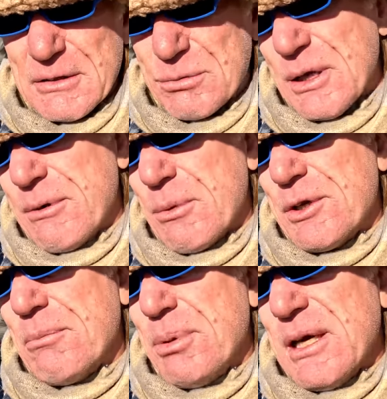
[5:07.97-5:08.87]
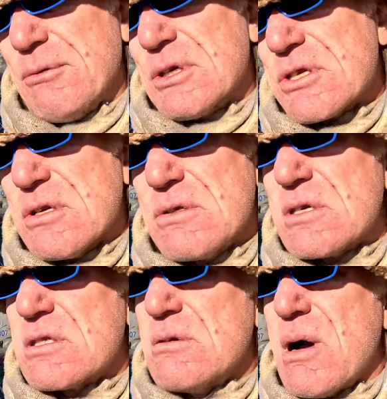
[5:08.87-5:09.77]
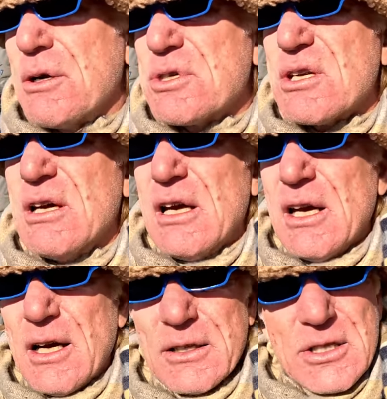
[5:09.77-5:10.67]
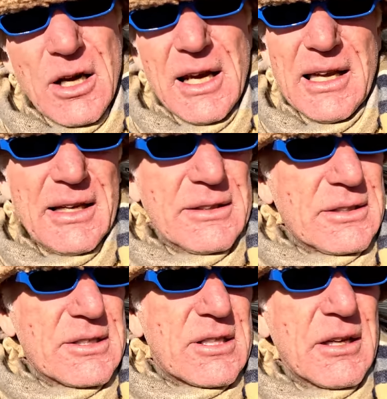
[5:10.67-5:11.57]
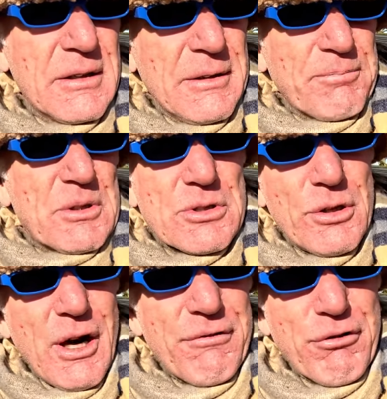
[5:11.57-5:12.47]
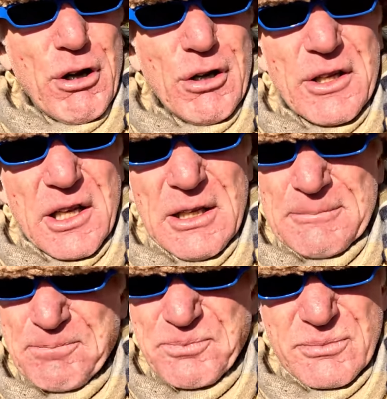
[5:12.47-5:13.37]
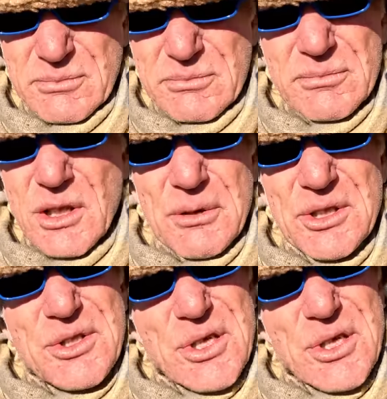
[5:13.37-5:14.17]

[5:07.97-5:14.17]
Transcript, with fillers: of where we want to be, what suits us the most. And Thailand is it's all right for holiday, but it's